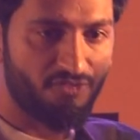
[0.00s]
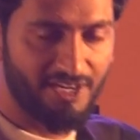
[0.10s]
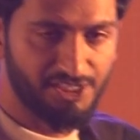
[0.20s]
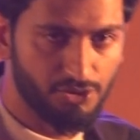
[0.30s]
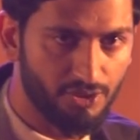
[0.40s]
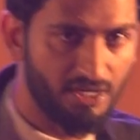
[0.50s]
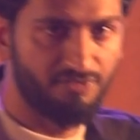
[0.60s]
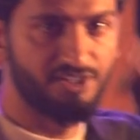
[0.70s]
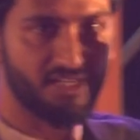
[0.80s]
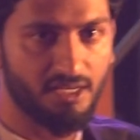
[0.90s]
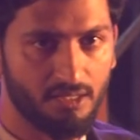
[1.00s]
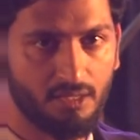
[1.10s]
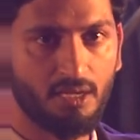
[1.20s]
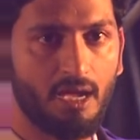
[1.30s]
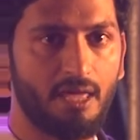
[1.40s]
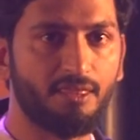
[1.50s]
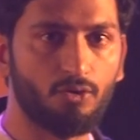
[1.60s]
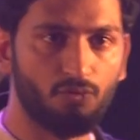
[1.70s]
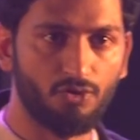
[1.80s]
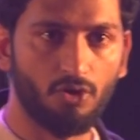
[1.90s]
fine-tuning every day, and then
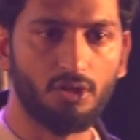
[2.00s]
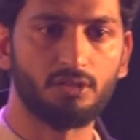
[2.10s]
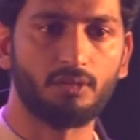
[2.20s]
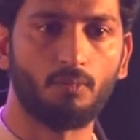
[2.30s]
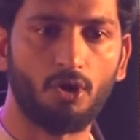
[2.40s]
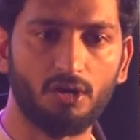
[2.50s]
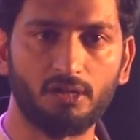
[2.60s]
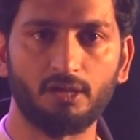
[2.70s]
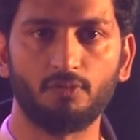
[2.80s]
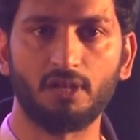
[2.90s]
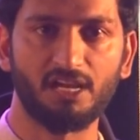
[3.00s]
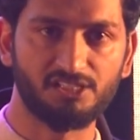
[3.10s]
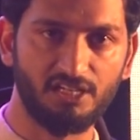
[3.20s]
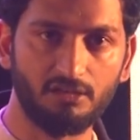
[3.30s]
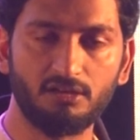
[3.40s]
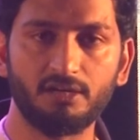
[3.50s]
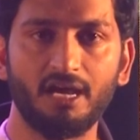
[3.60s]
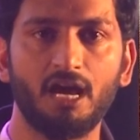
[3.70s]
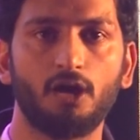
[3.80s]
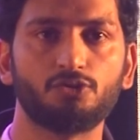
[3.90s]
overall, the model will actually learn
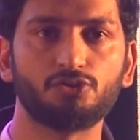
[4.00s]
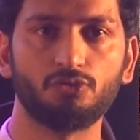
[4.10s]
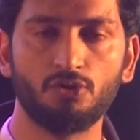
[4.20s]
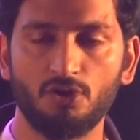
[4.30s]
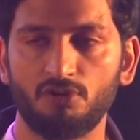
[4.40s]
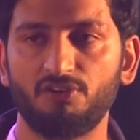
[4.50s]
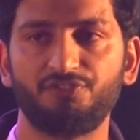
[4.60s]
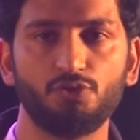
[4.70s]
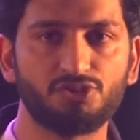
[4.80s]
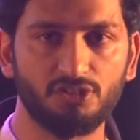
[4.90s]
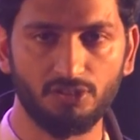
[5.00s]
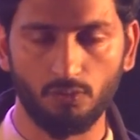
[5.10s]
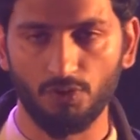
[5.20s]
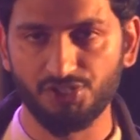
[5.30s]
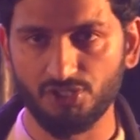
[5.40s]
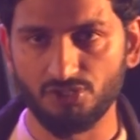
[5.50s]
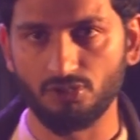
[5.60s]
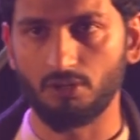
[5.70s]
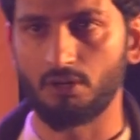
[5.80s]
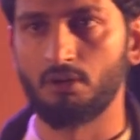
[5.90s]
how to refuse certain questions
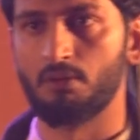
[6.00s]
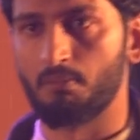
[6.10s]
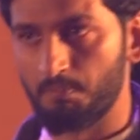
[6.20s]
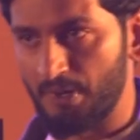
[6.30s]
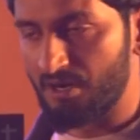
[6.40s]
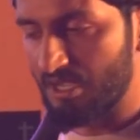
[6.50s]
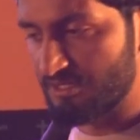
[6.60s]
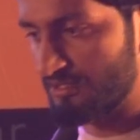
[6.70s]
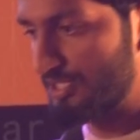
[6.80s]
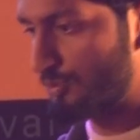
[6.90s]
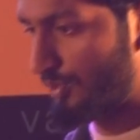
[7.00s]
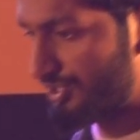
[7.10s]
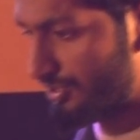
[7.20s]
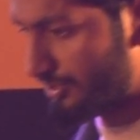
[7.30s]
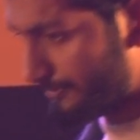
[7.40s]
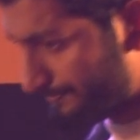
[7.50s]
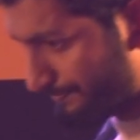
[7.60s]
or better answer these questions.